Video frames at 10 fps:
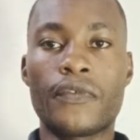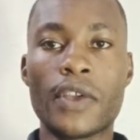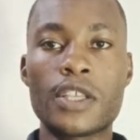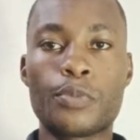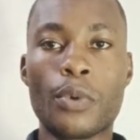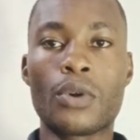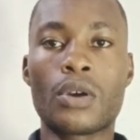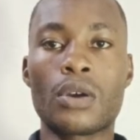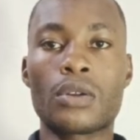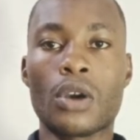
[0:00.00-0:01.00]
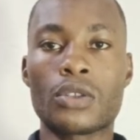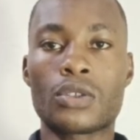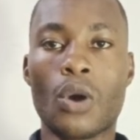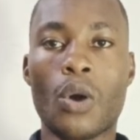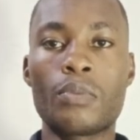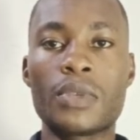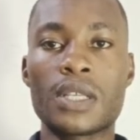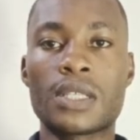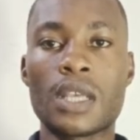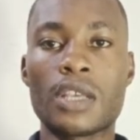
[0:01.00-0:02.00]
Facebook.com
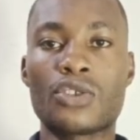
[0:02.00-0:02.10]
is a